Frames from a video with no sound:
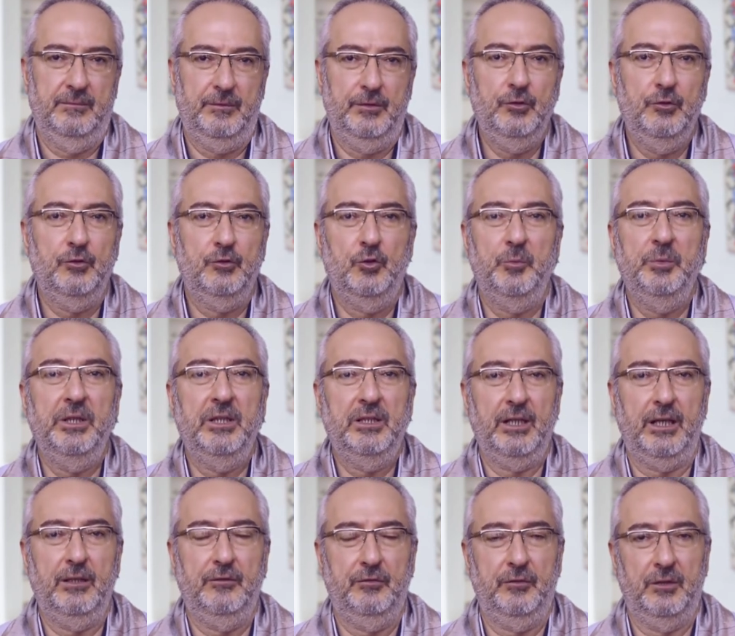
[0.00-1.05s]
you know, to be
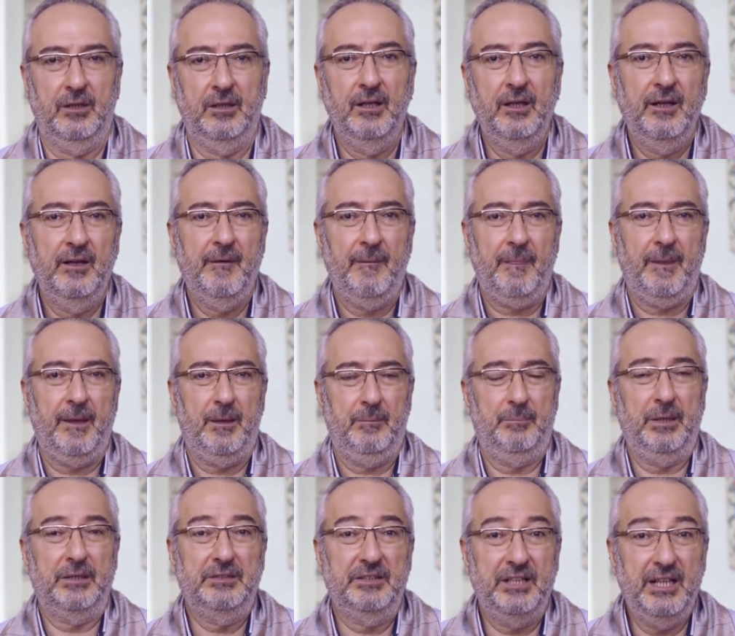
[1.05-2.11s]
grateful. But